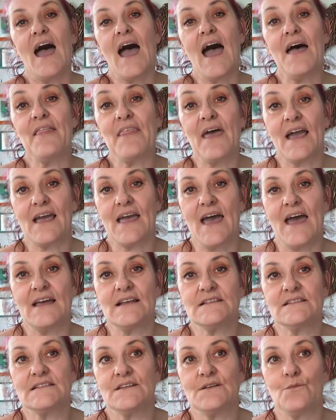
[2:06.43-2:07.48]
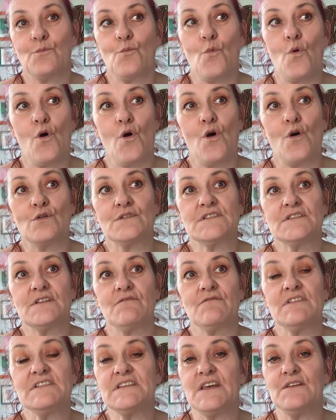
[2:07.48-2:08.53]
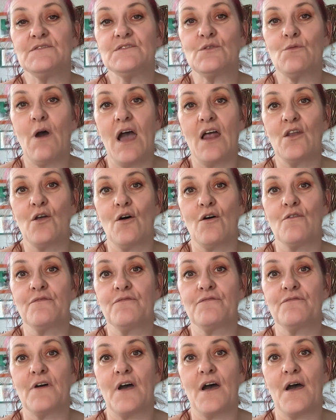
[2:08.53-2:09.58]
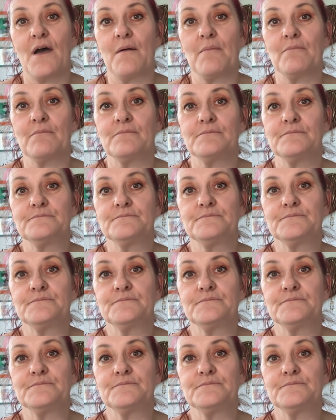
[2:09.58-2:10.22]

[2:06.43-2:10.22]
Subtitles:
And that cat received quite a lot of